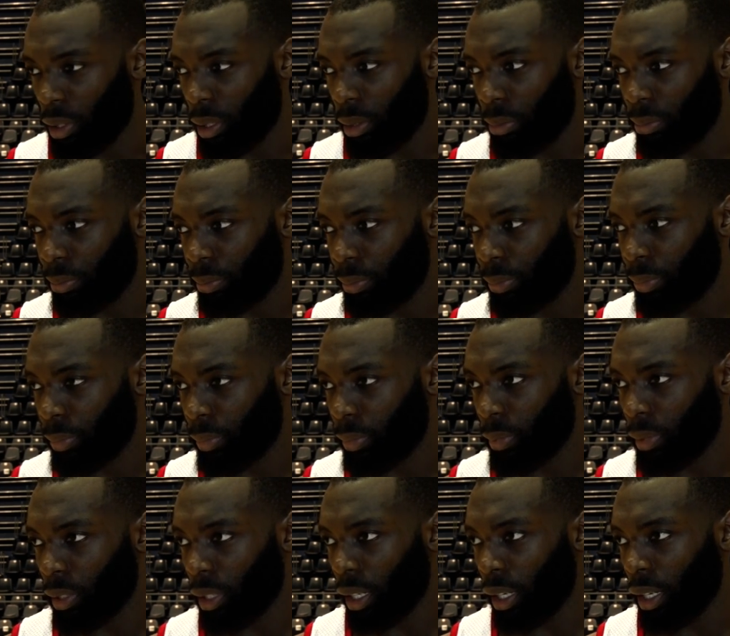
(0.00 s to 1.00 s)
Um,
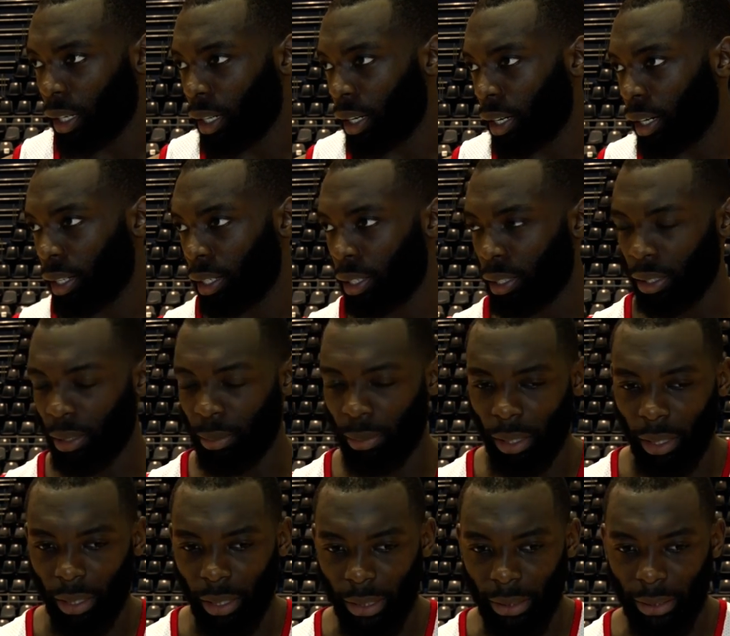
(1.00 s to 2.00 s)
Our, our,
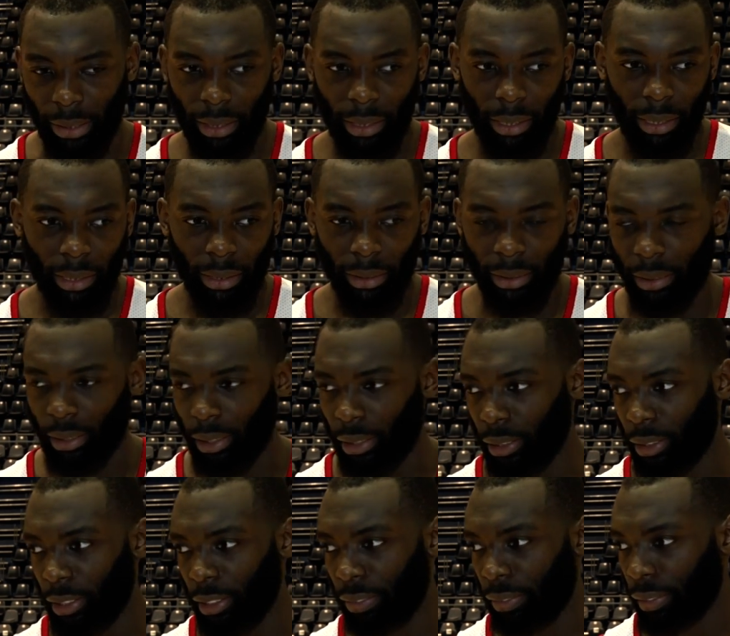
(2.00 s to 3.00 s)
our identity is,
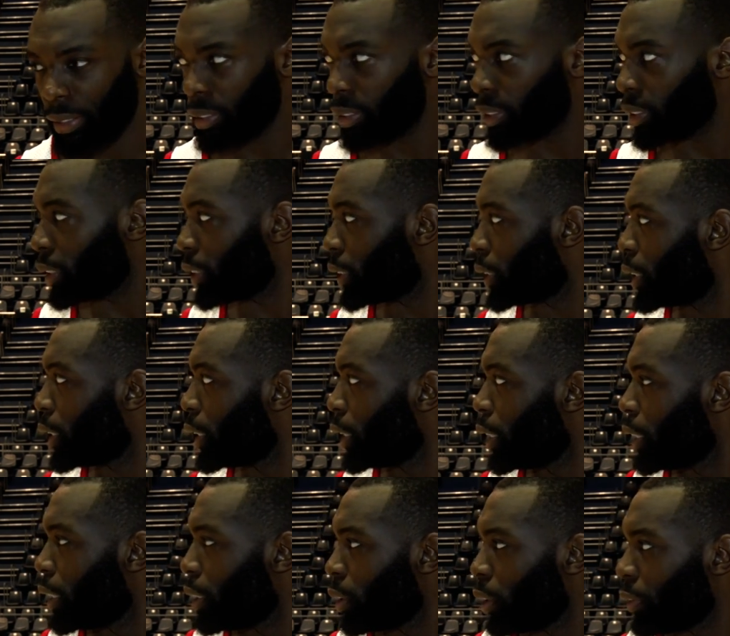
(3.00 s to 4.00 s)
is defense, and
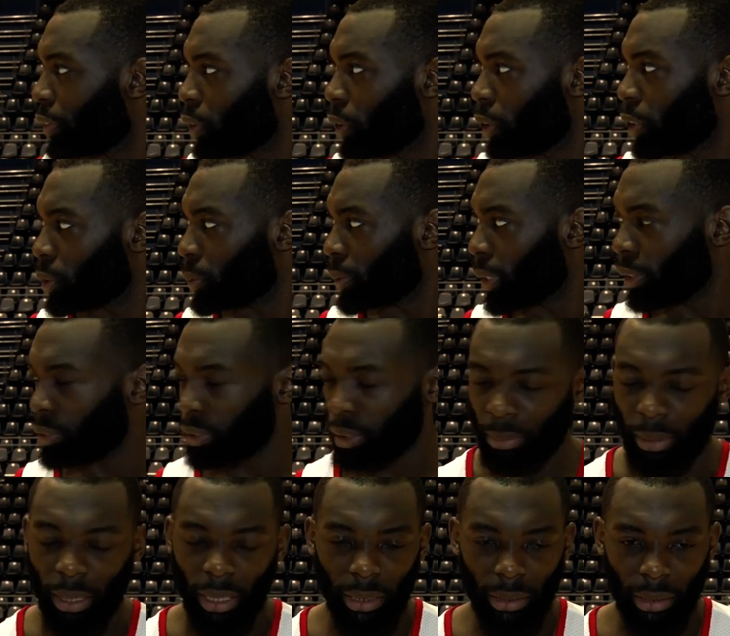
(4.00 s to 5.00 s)
you know, of course we have
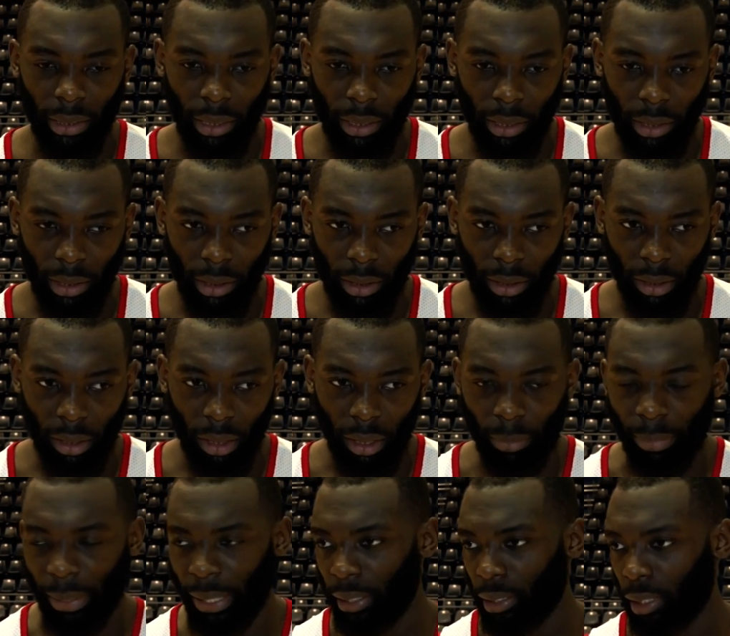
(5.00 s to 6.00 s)
some guys that are, are
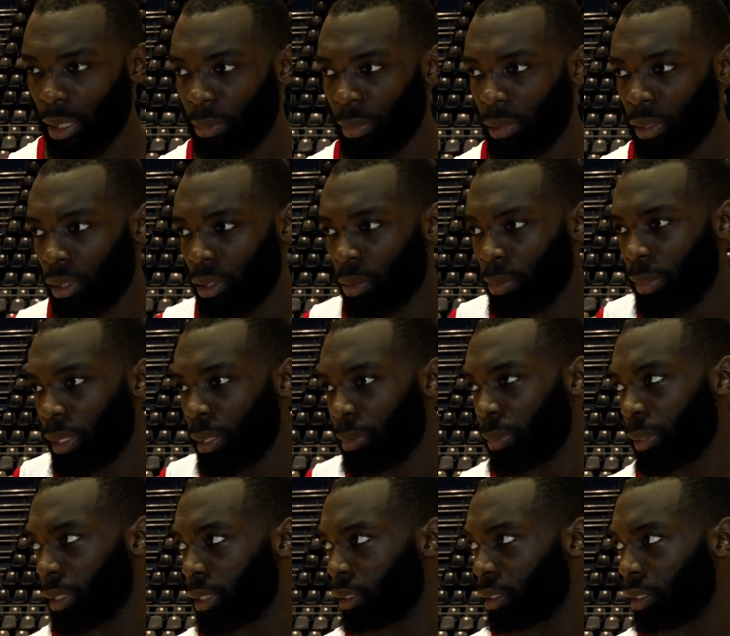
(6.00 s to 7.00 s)
banged up a little bit,
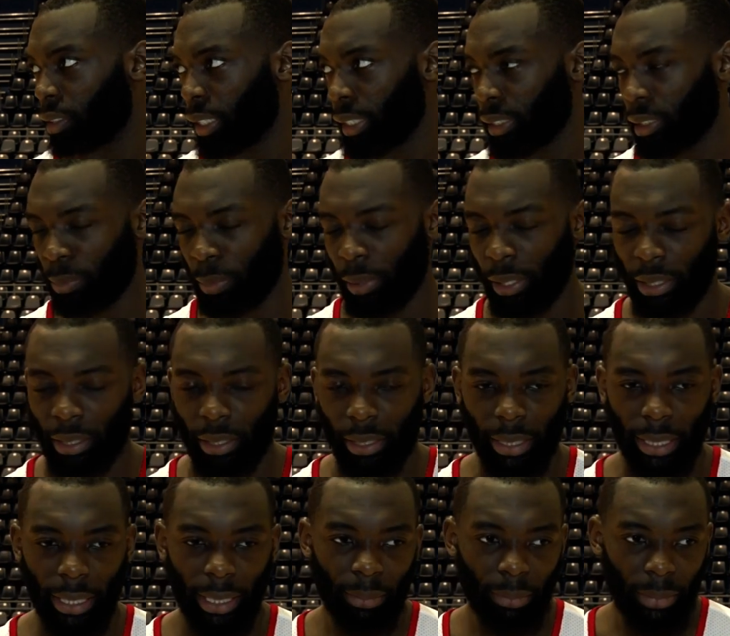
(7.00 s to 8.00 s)
but you know, that's a part of the
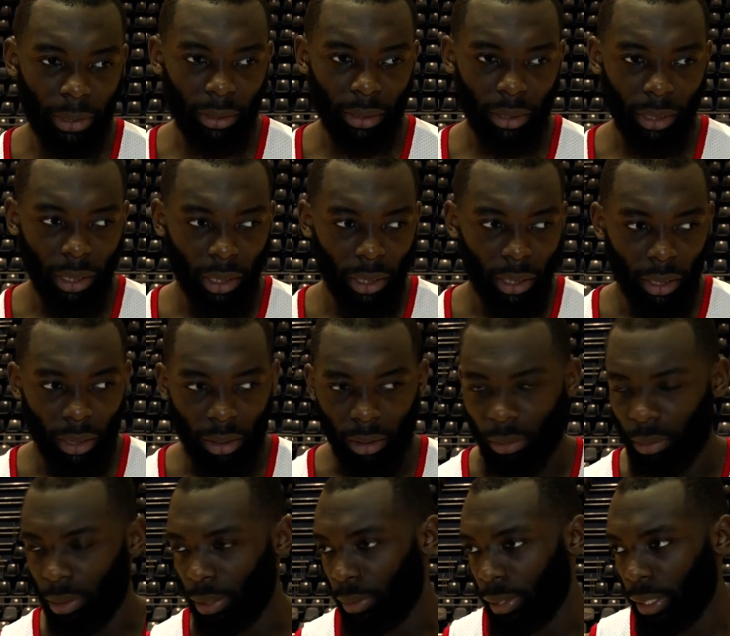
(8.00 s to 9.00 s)
game, and
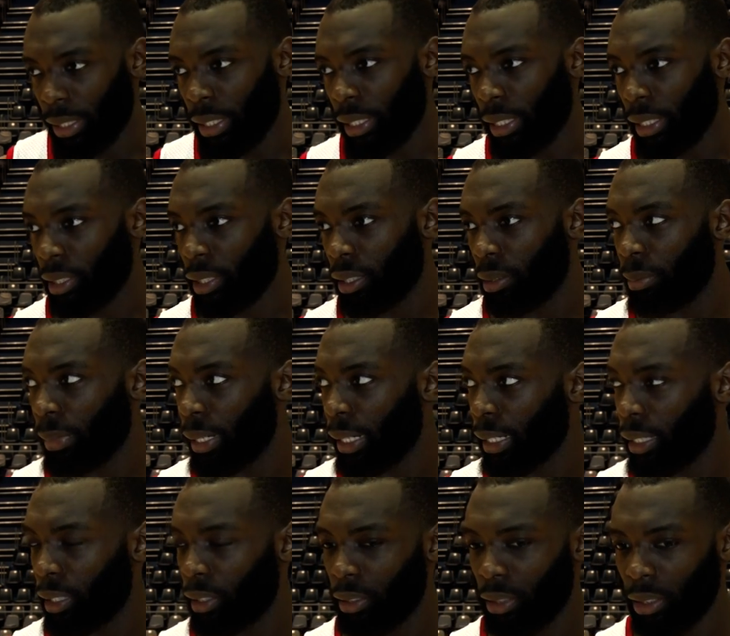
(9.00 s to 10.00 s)
we're, we're going to get them
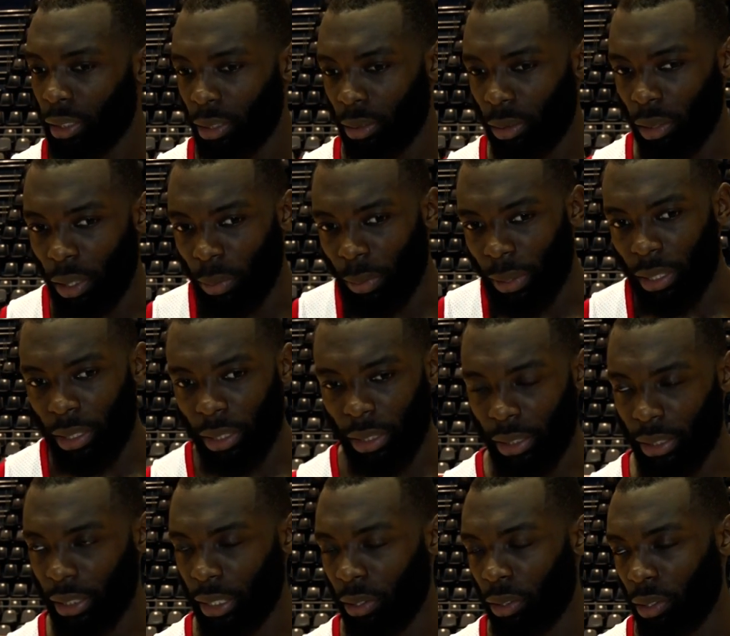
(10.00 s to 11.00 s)
back healthy, and we're going to
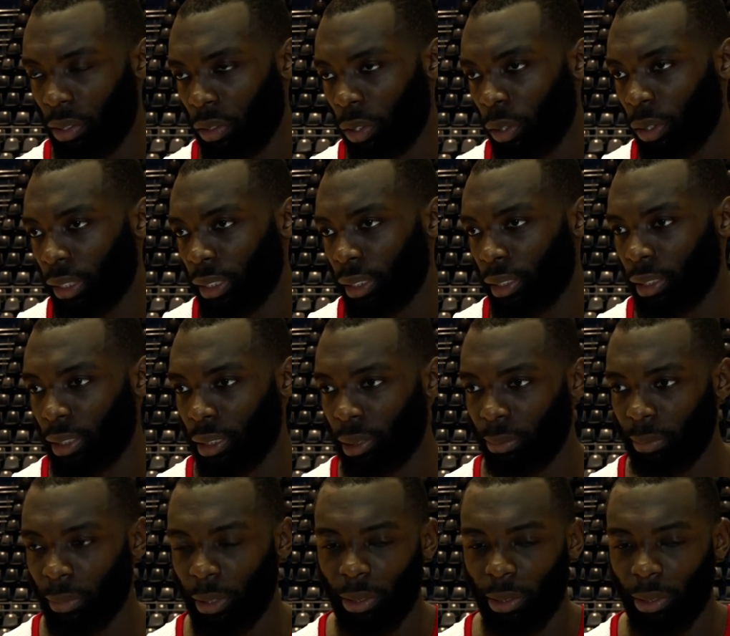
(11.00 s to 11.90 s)
continue to roll as a team.